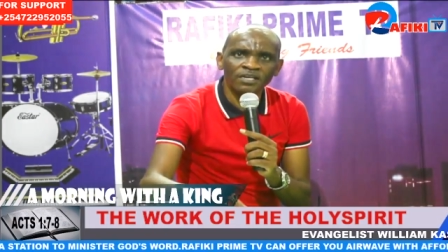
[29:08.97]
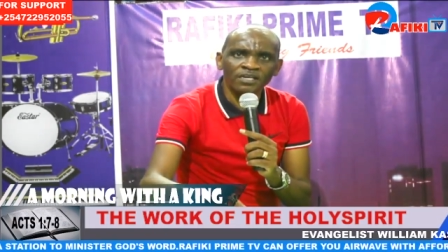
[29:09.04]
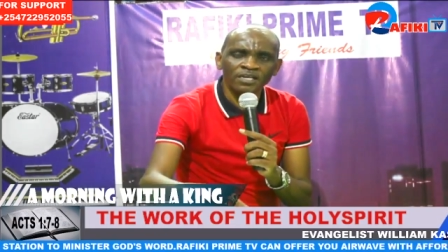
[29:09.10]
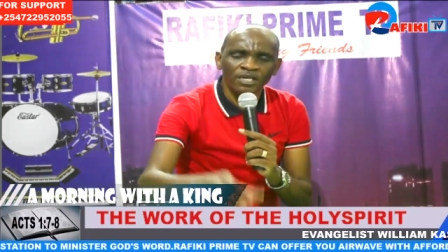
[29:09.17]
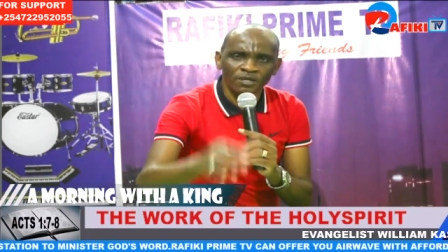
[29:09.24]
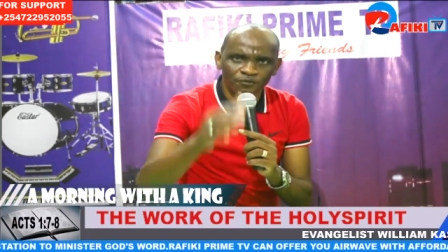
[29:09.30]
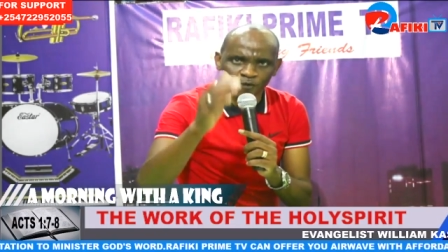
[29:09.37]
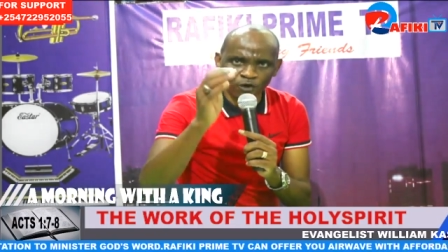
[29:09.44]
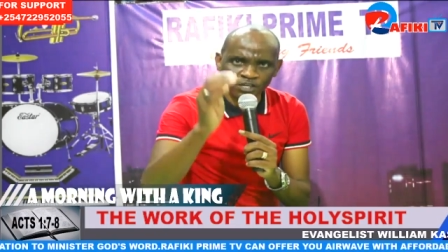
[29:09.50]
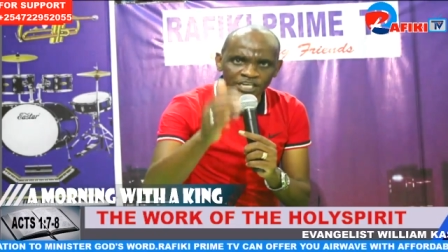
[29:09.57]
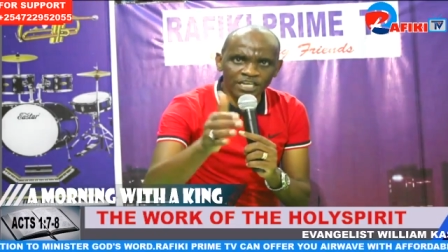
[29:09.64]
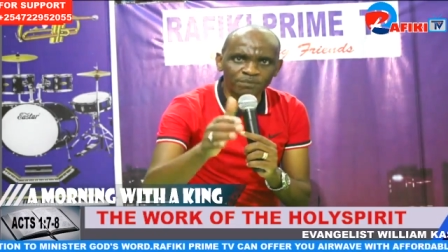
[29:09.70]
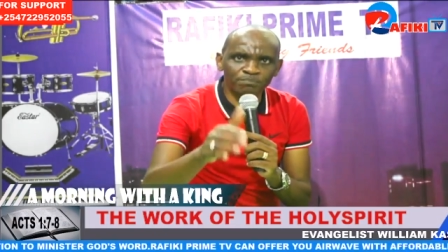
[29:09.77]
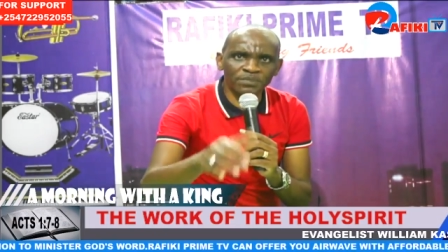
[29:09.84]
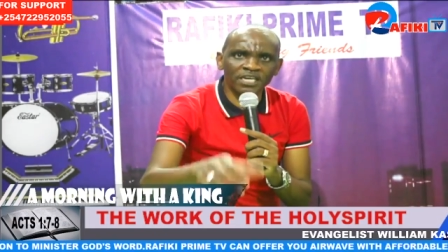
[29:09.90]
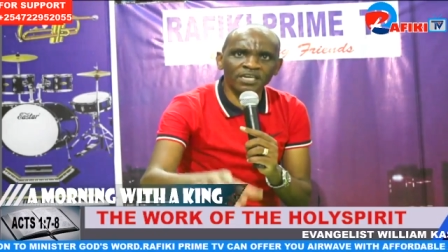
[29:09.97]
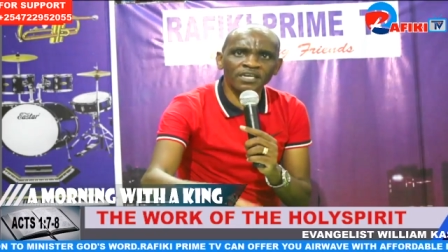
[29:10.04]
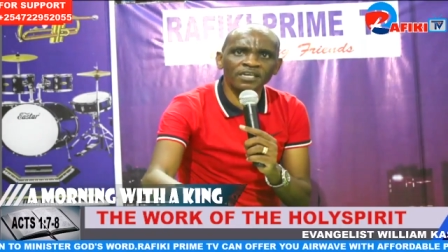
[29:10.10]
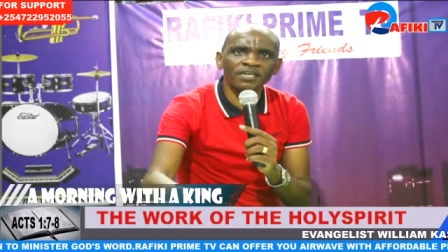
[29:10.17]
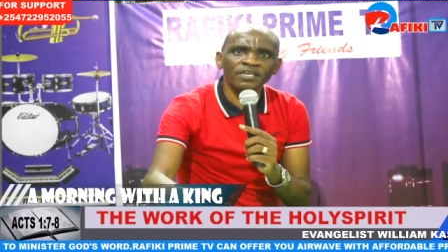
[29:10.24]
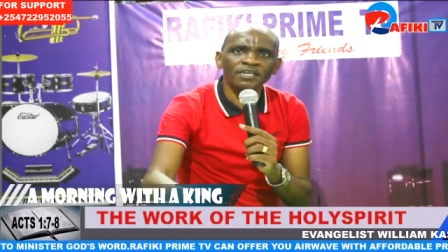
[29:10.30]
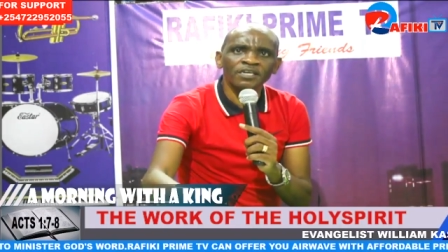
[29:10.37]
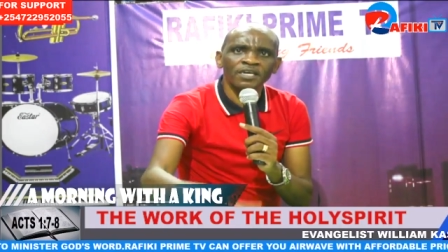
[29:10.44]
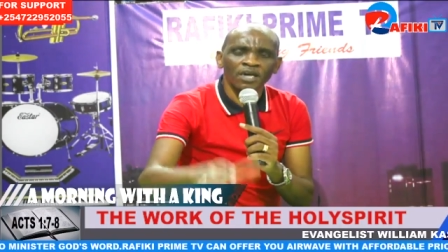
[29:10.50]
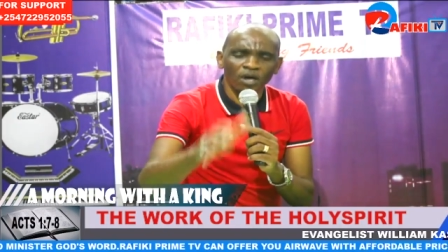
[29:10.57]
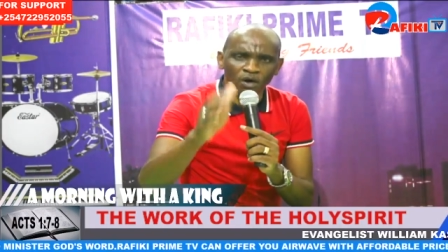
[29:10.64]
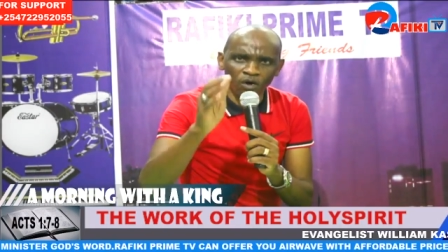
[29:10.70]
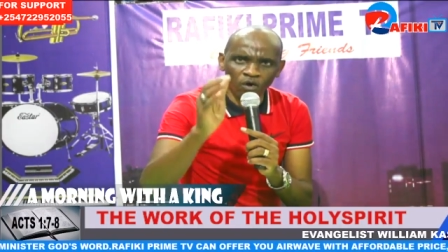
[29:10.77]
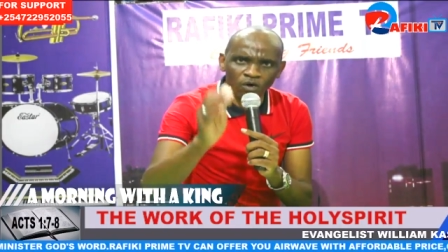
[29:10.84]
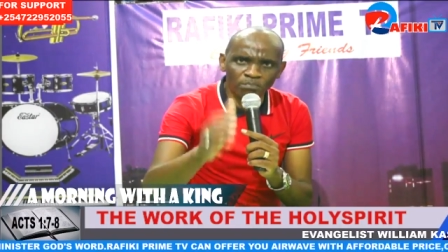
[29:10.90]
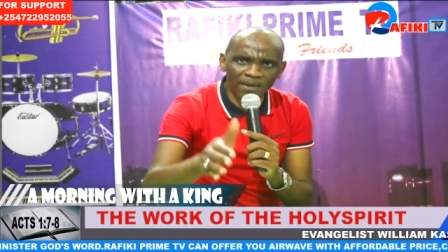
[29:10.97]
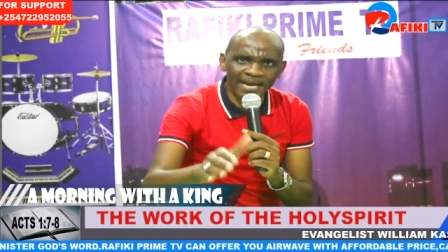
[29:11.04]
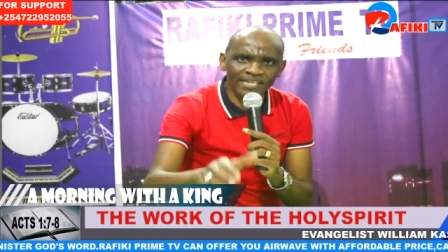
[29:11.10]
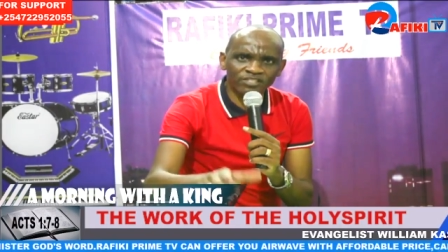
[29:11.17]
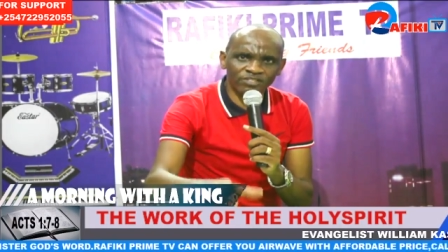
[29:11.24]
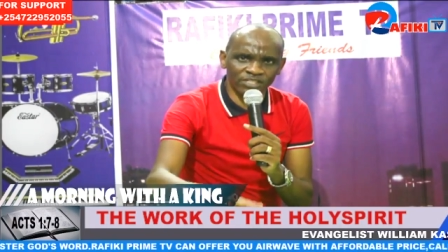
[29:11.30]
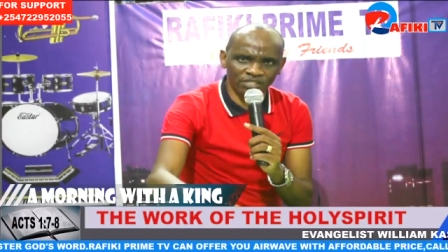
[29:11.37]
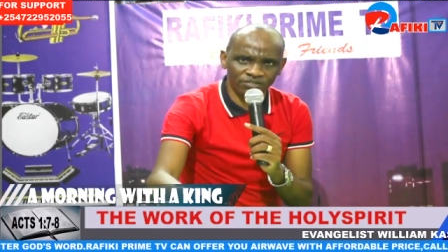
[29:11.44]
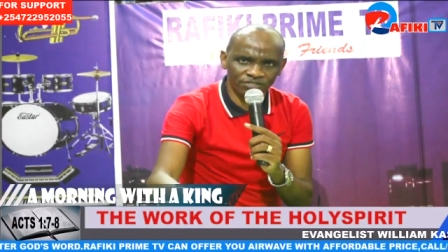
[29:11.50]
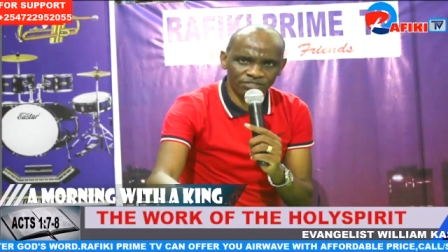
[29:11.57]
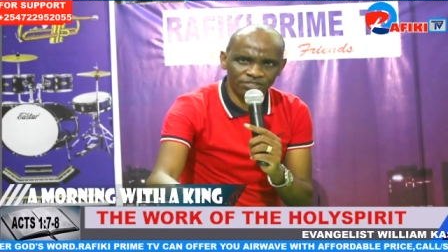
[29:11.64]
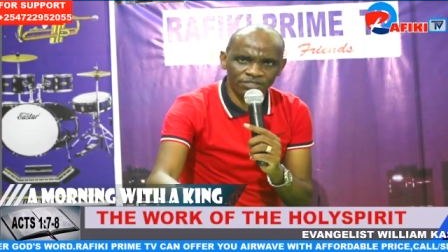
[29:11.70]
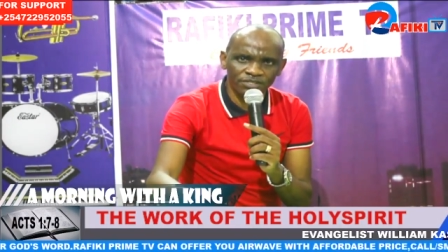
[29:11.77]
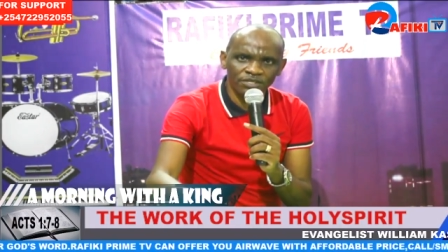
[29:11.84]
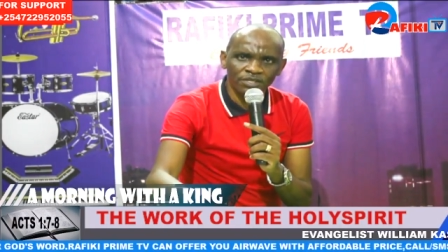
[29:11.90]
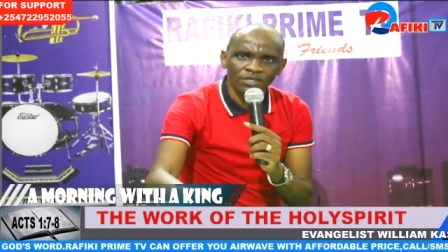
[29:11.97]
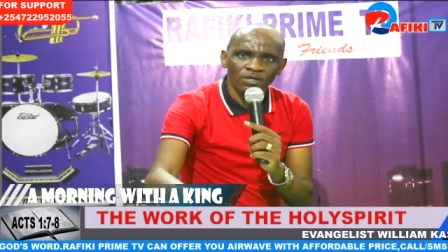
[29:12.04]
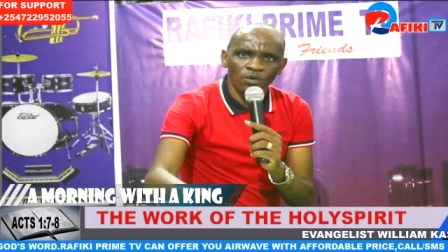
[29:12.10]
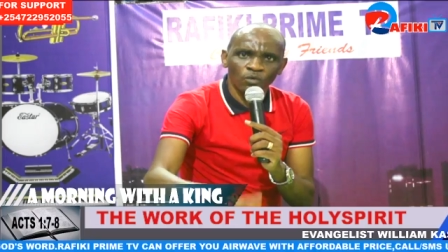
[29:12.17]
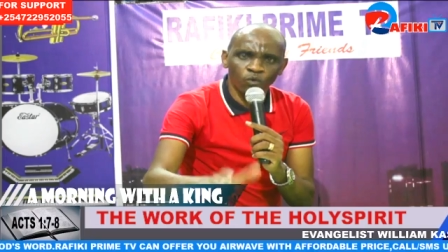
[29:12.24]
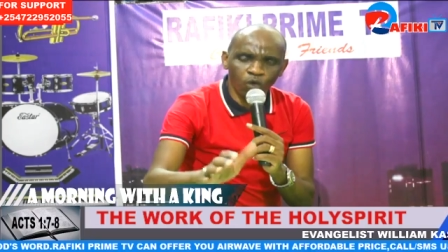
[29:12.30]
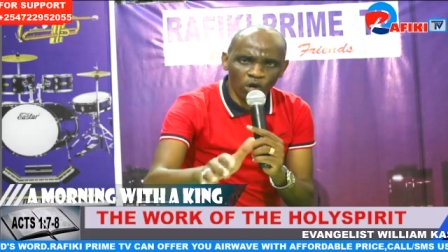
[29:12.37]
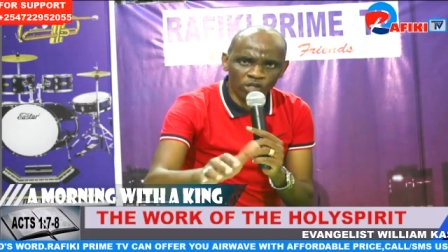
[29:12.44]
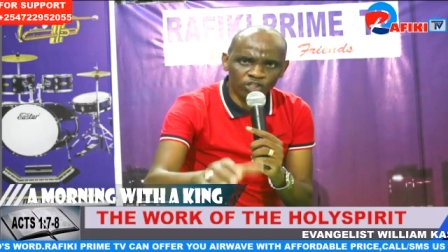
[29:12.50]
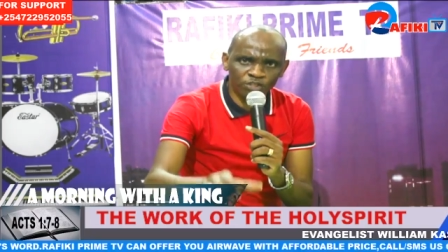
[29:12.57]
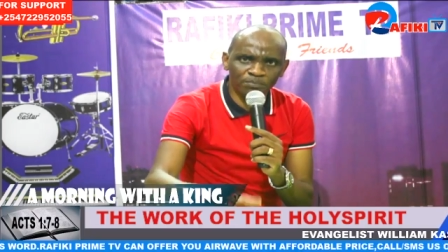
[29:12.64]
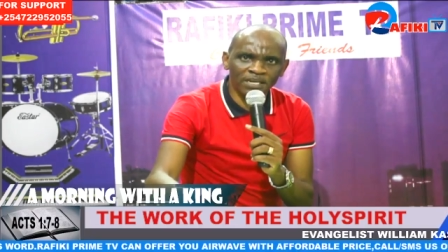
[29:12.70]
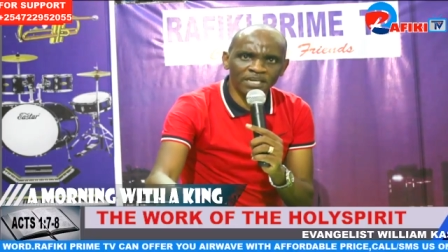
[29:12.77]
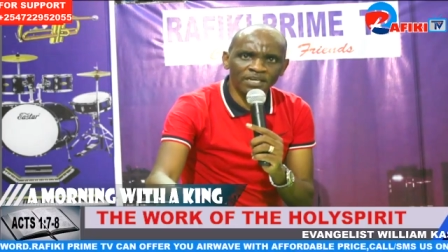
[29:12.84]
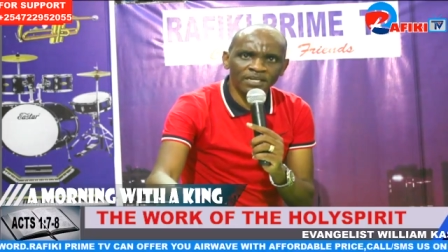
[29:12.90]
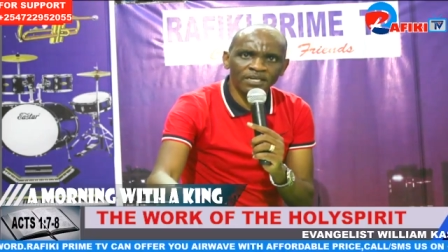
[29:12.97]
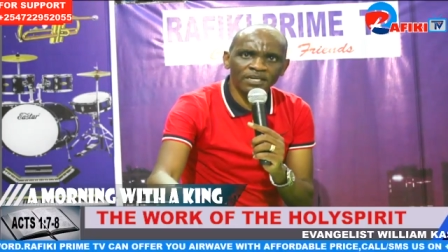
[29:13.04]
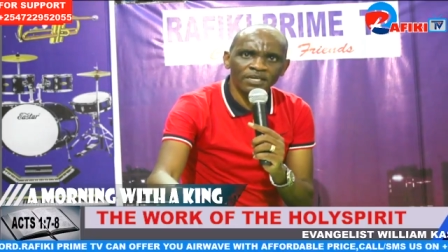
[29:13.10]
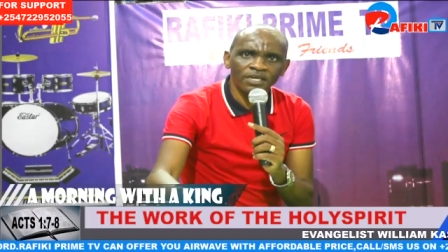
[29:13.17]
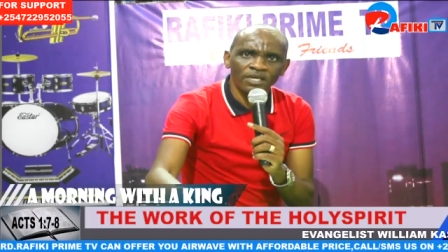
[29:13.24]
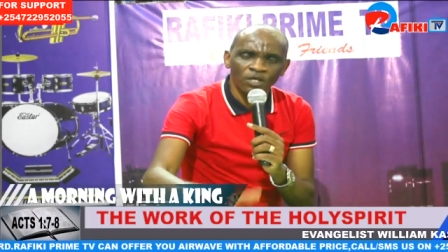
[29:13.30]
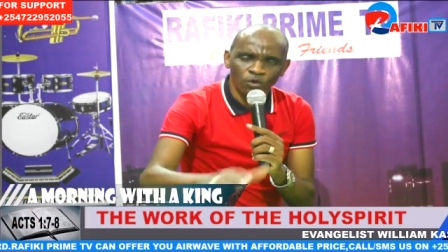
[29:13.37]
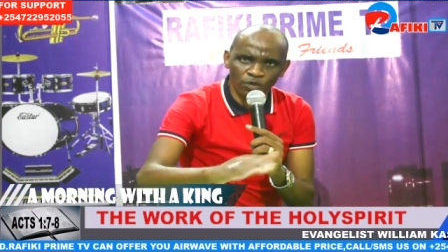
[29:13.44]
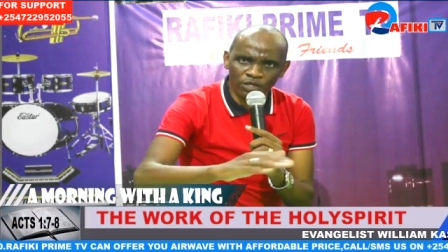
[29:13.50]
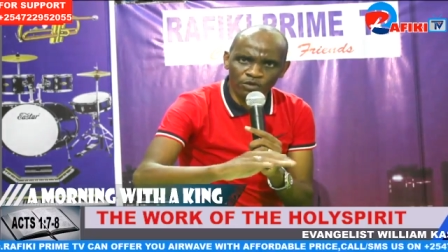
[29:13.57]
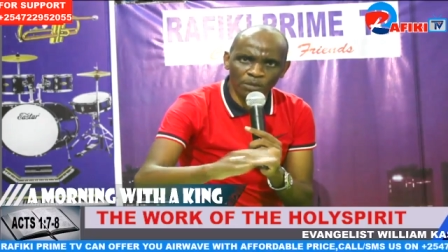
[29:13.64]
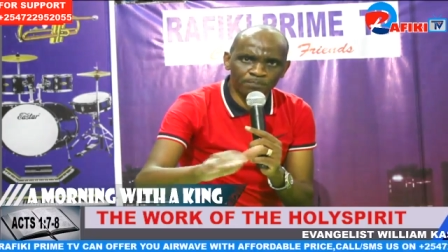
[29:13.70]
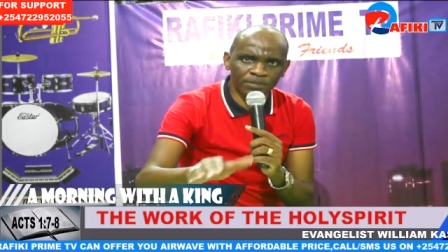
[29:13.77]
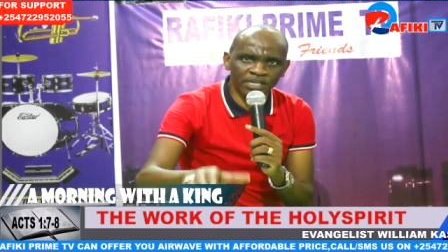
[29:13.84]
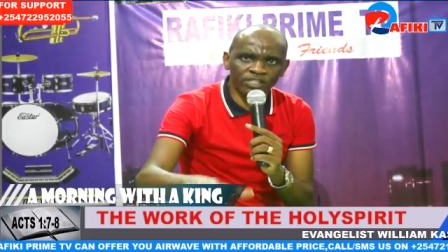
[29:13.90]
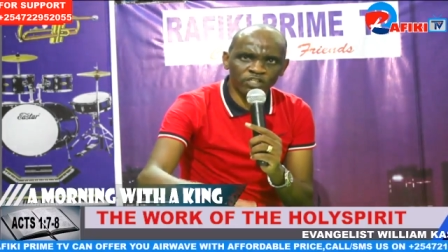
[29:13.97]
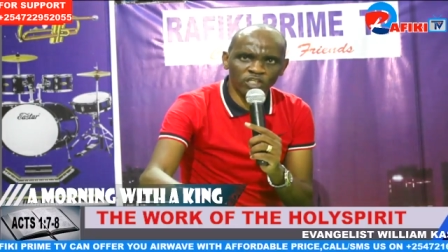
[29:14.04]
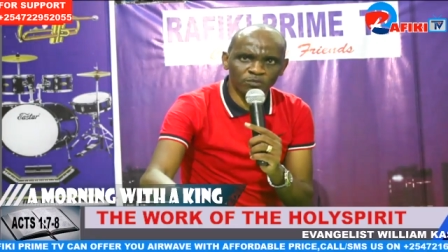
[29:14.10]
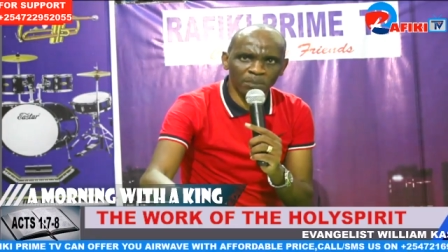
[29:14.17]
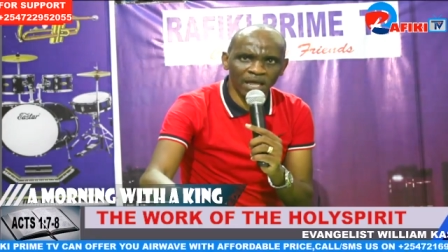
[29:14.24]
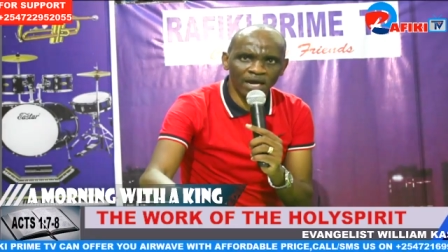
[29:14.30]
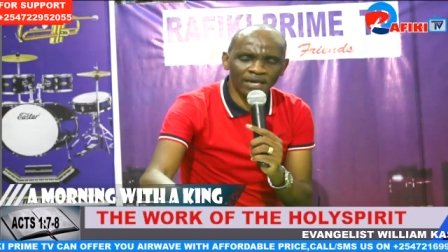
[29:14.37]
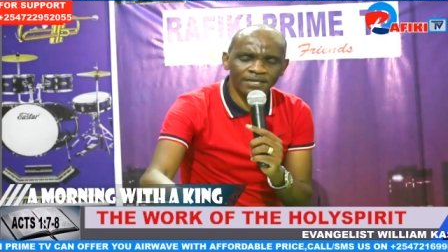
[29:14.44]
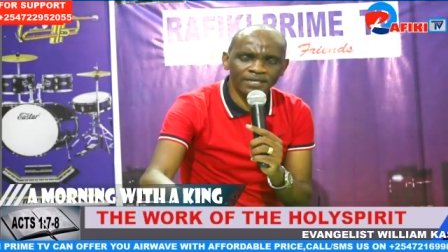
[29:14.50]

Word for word: Forgive me all my sins. Wash me with your precious blood.